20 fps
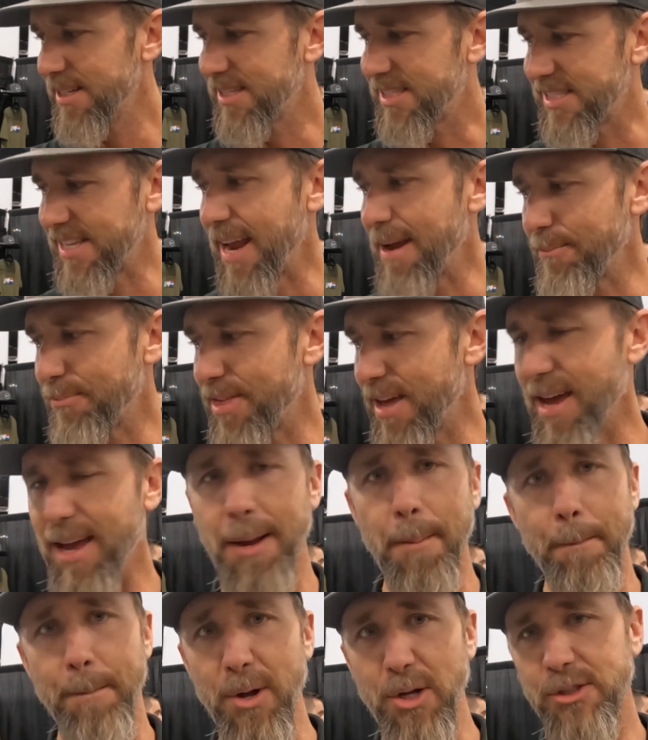Same
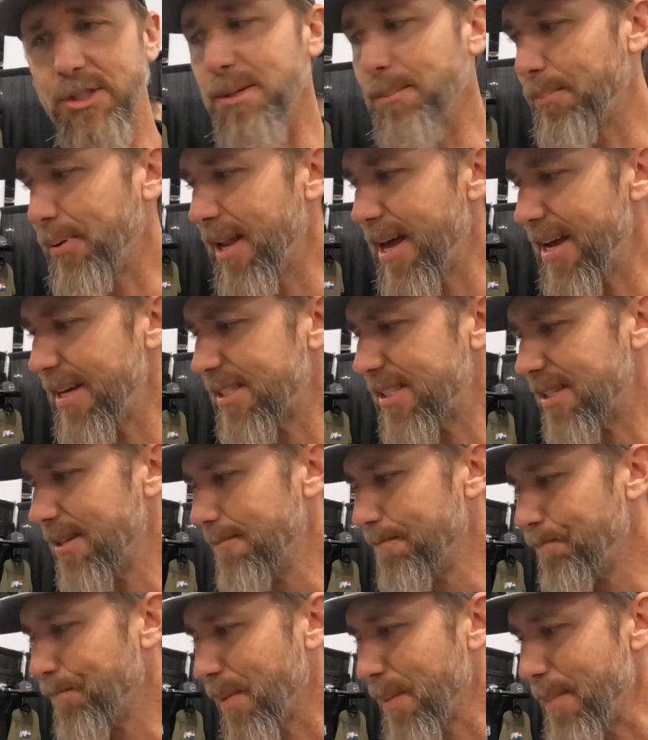thing, bolts in place,
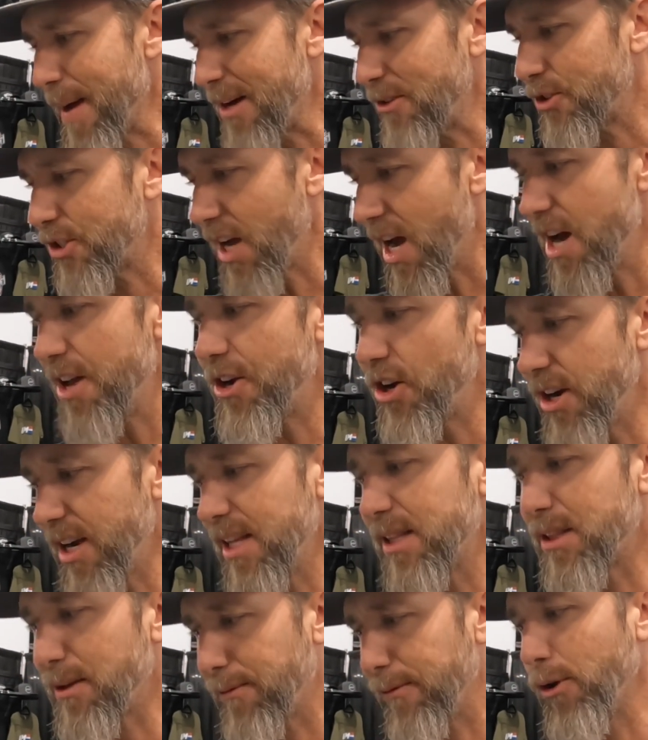mounts
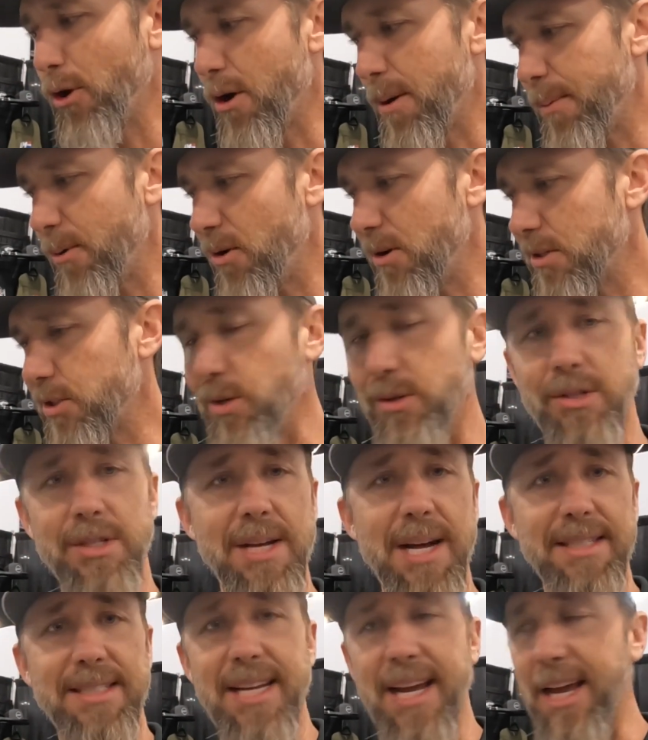underneath the floorboard so it's
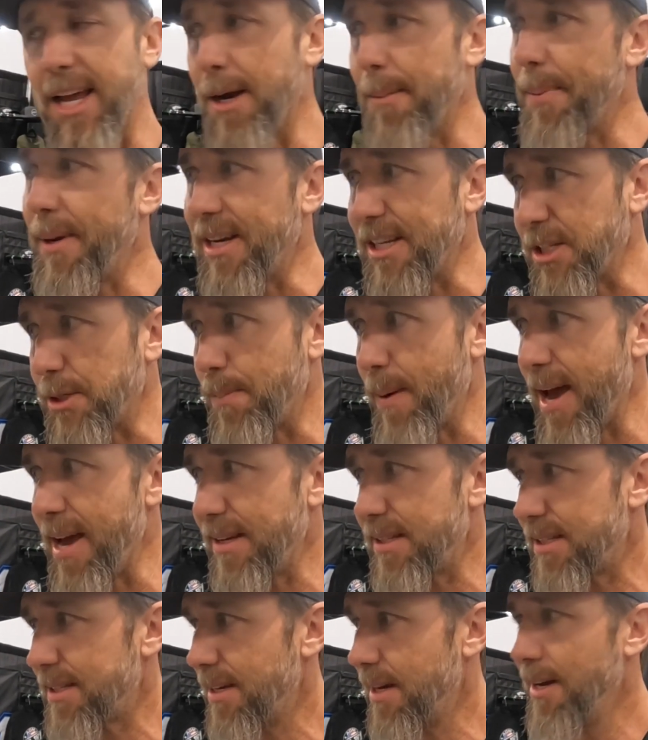not taking up any
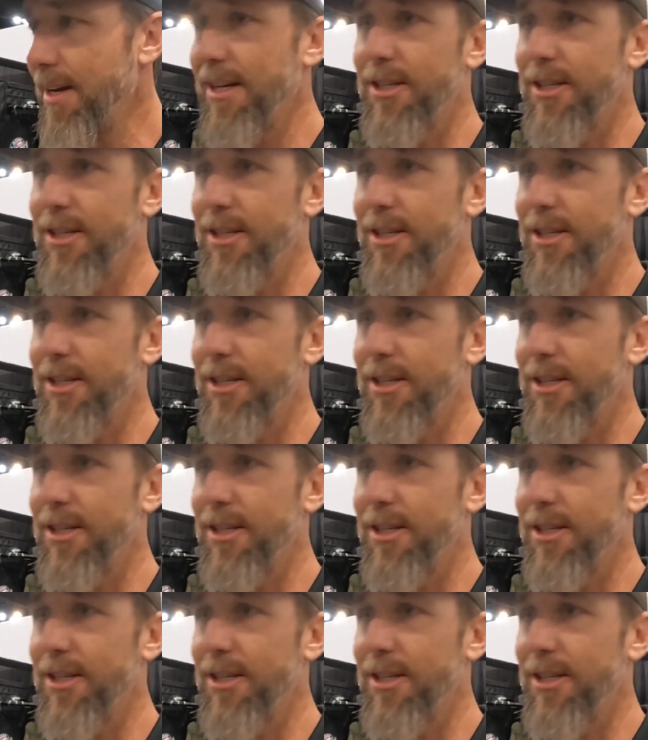space.